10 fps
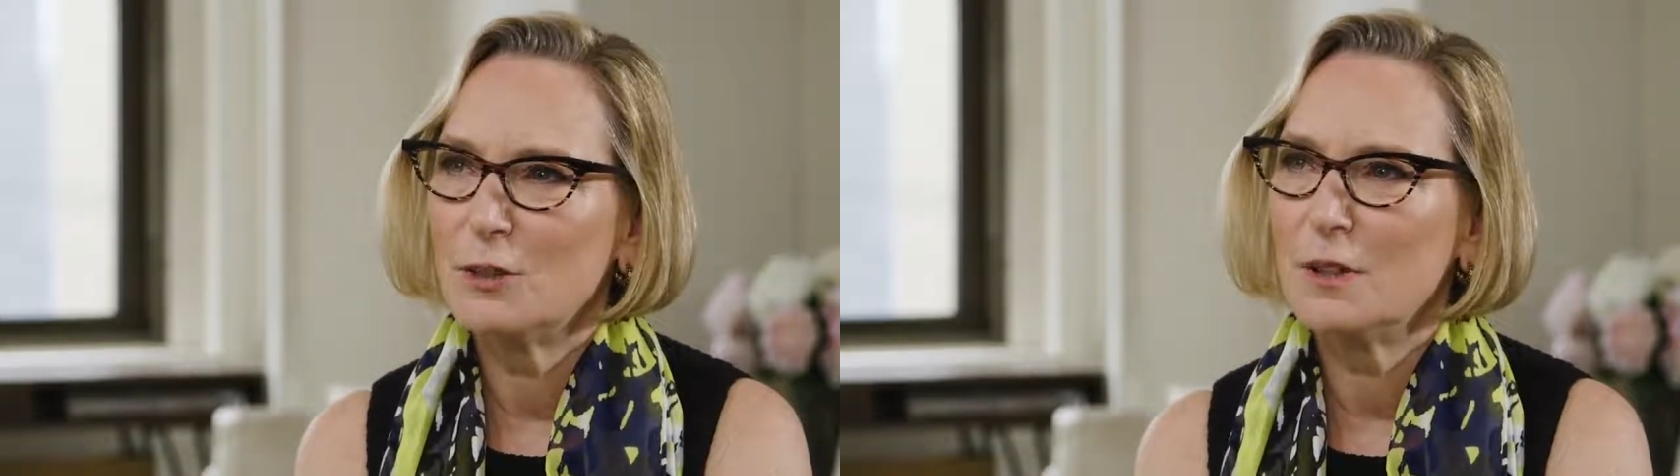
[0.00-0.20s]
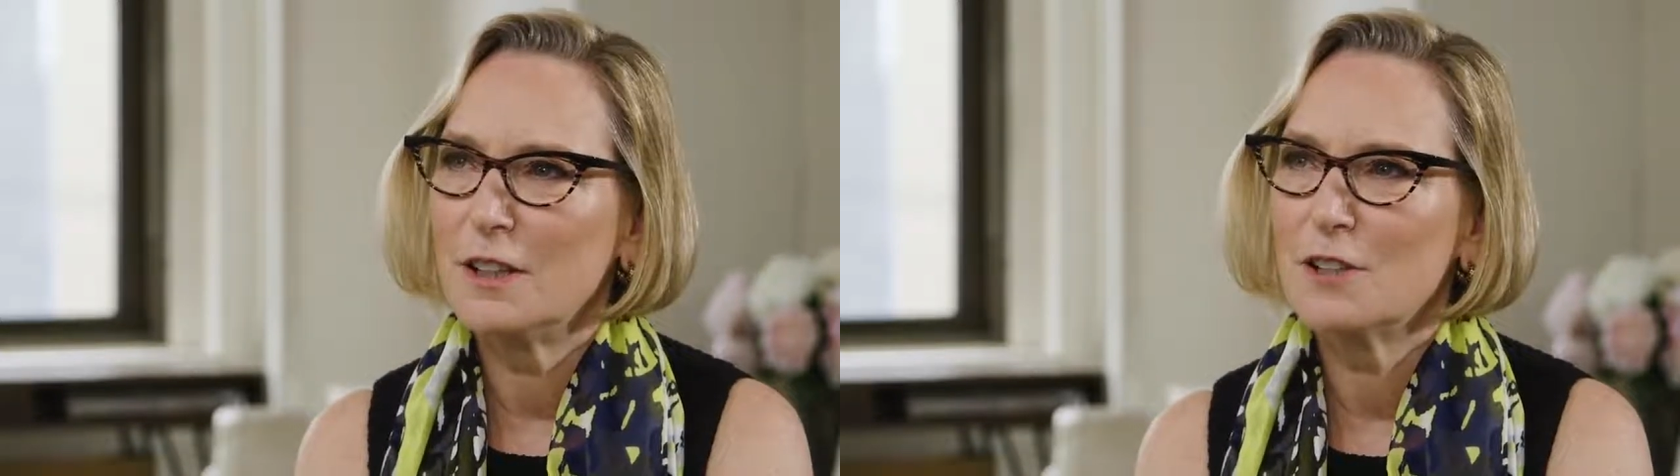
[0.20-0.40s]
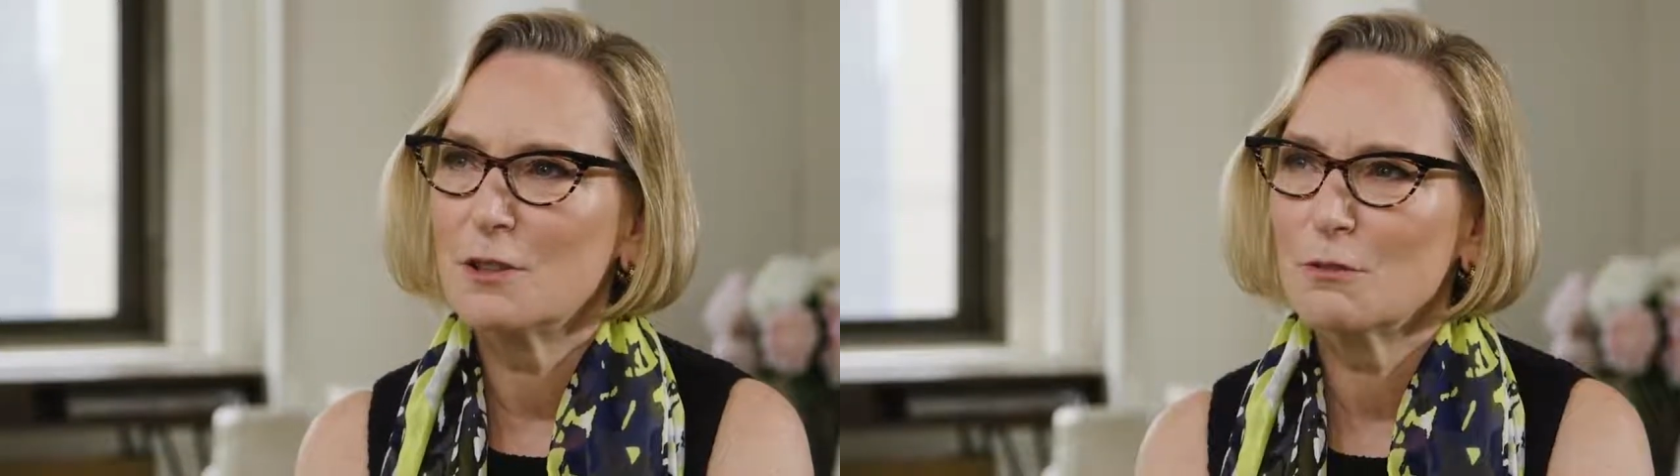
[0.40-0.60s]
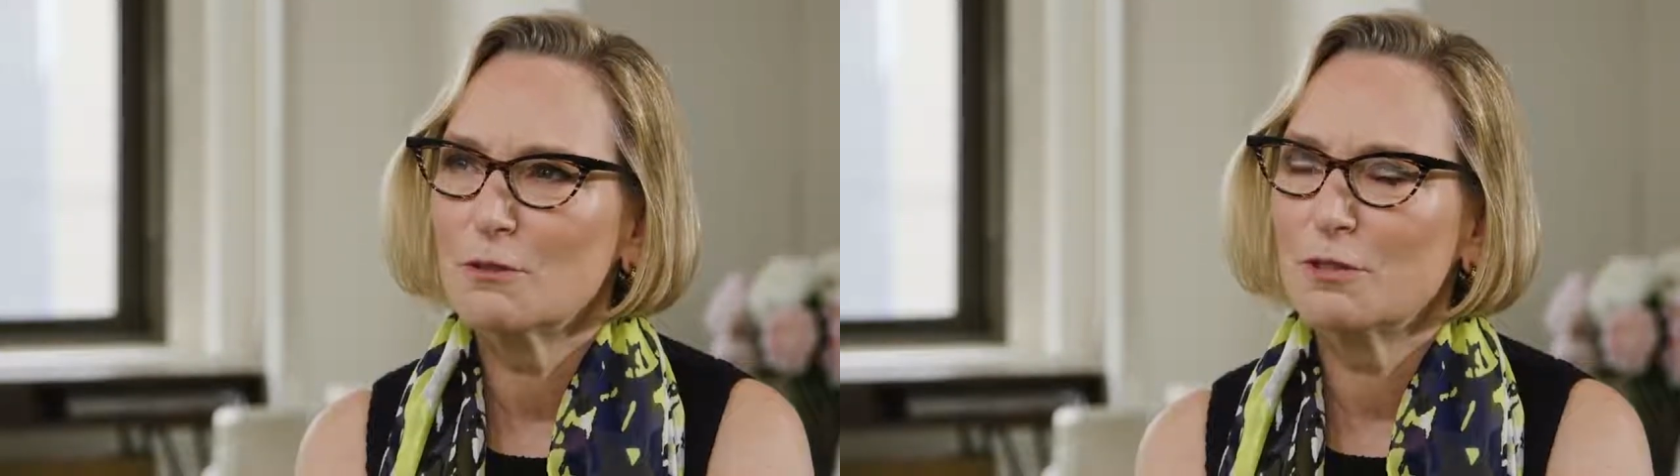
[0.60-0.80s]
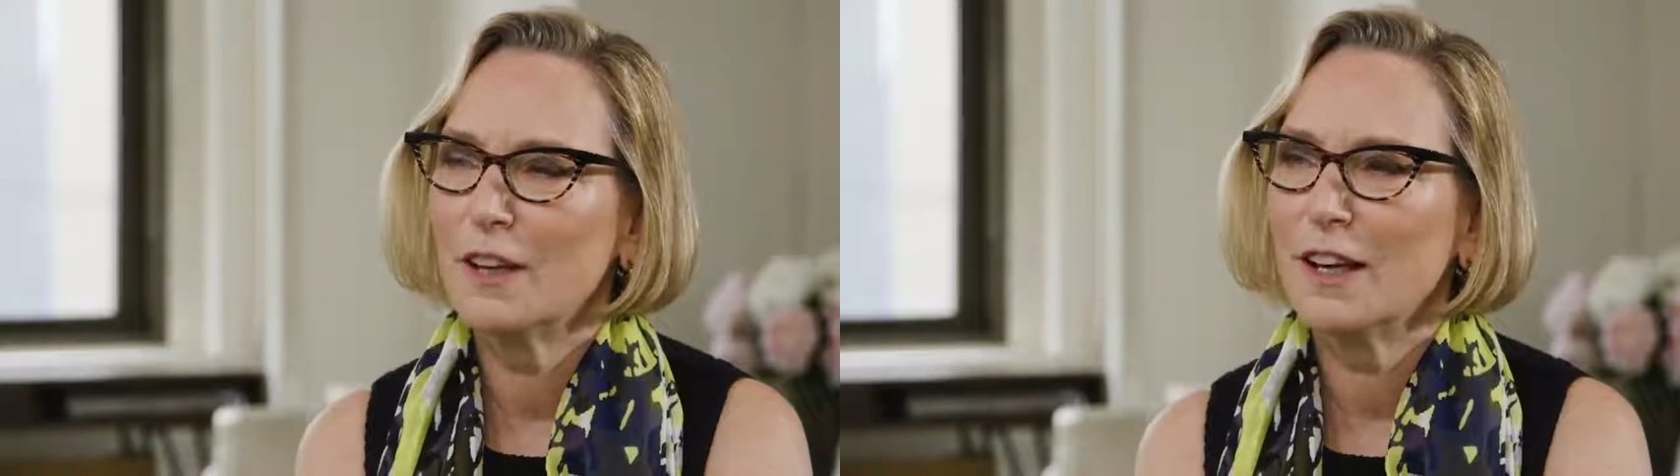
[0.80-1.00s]
you need to
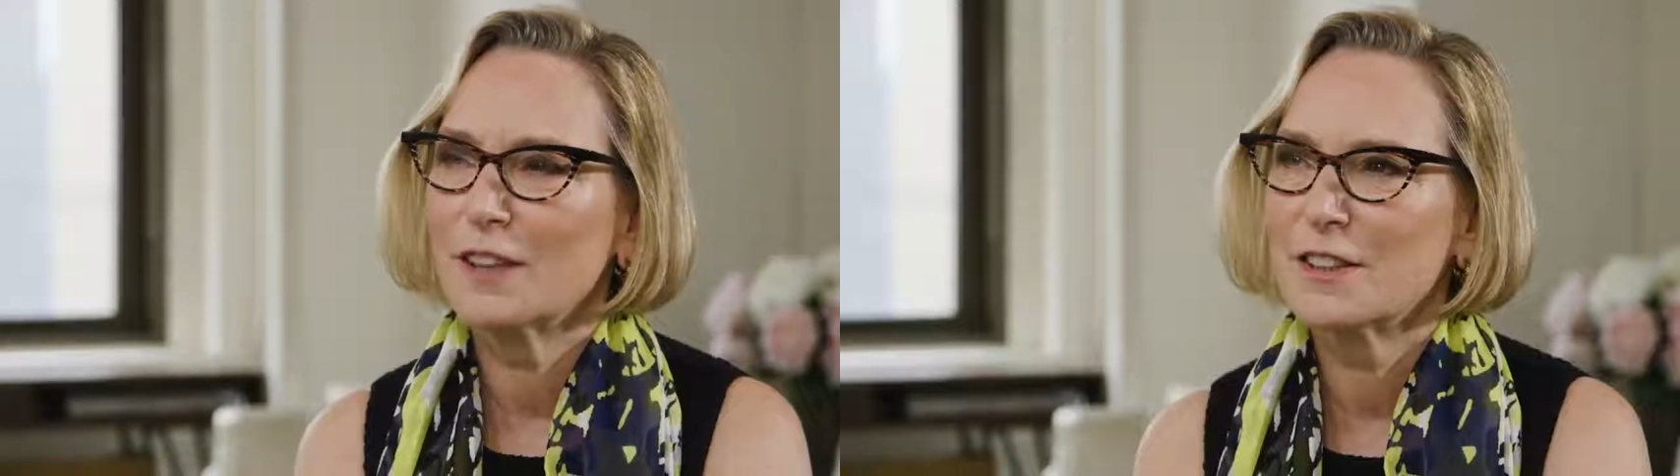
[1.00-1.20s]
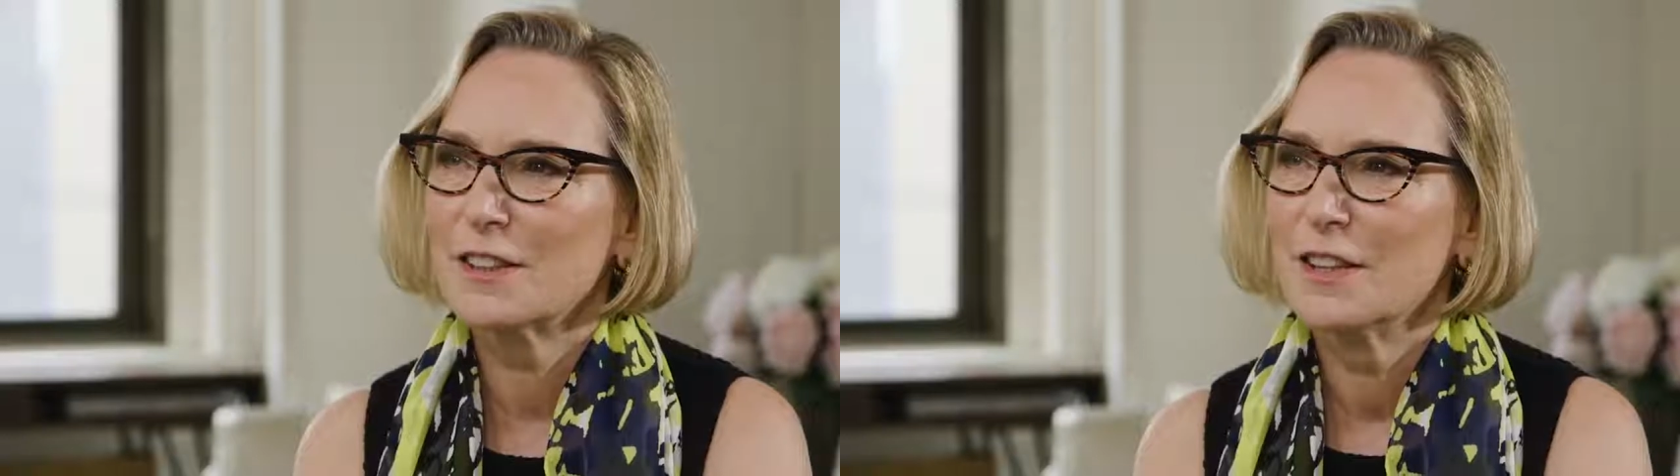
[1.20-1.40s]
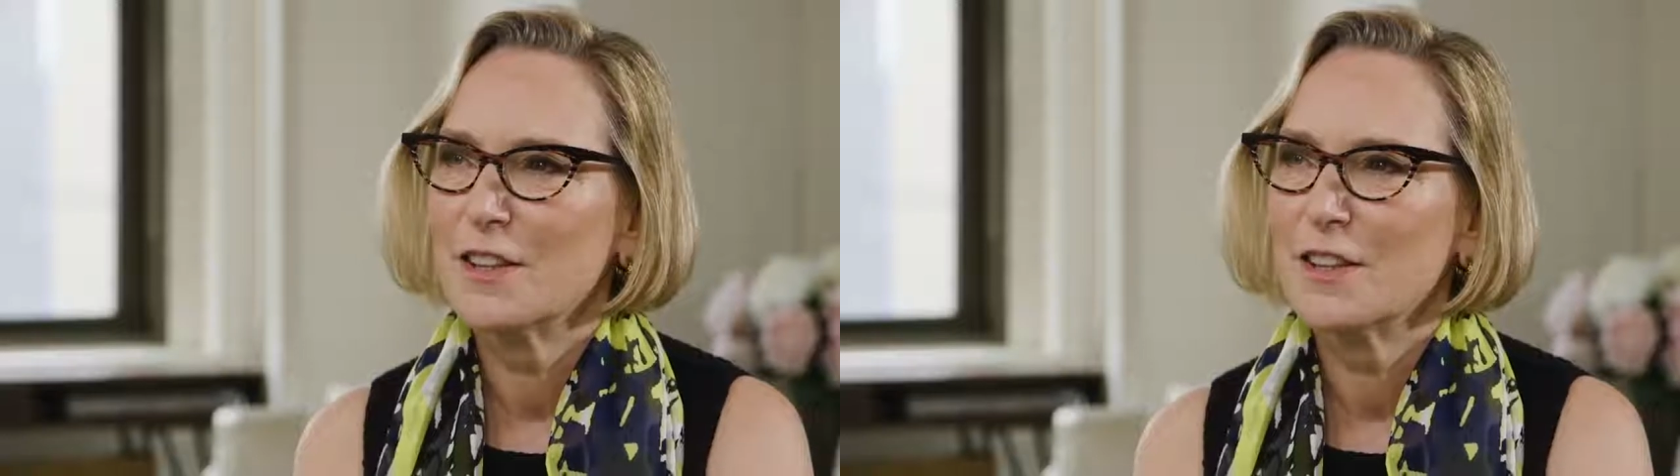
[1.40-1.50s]
reflect